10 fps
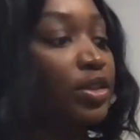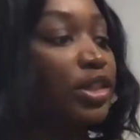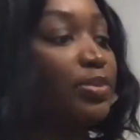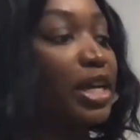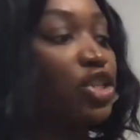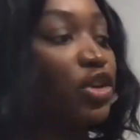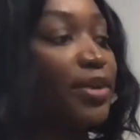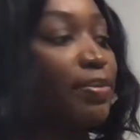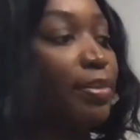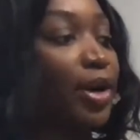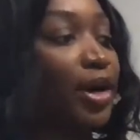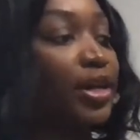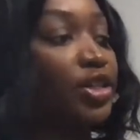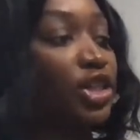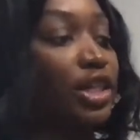Just make sure it
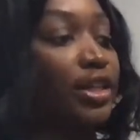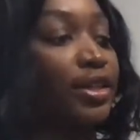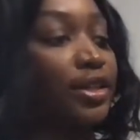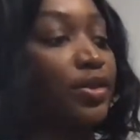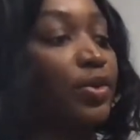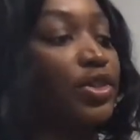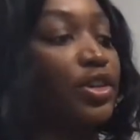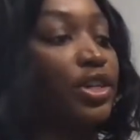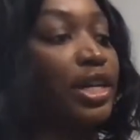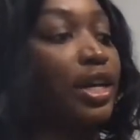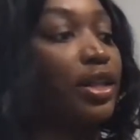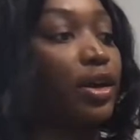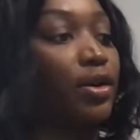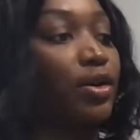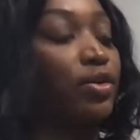merges with your
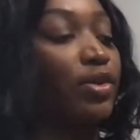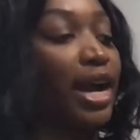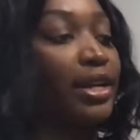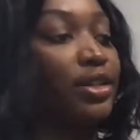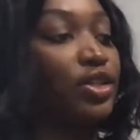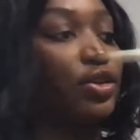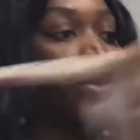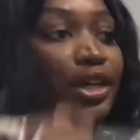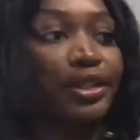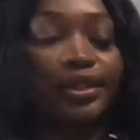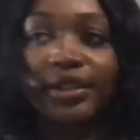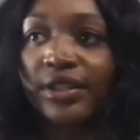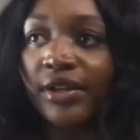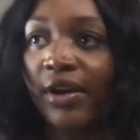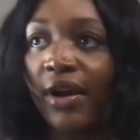yellow. Go right into it.
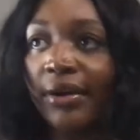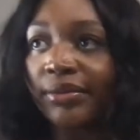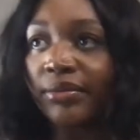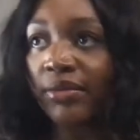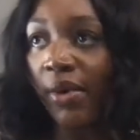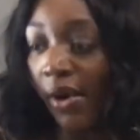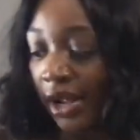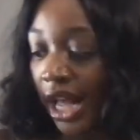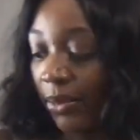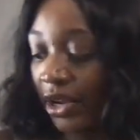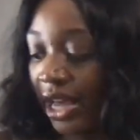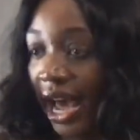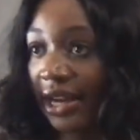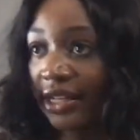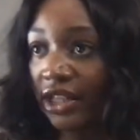I'm going to
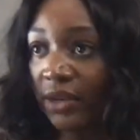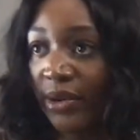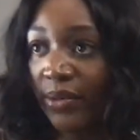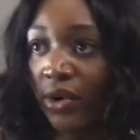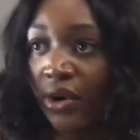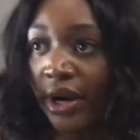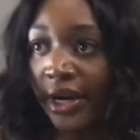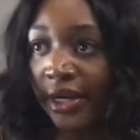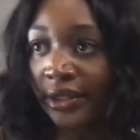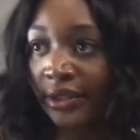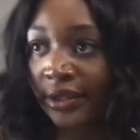add in a little bit more.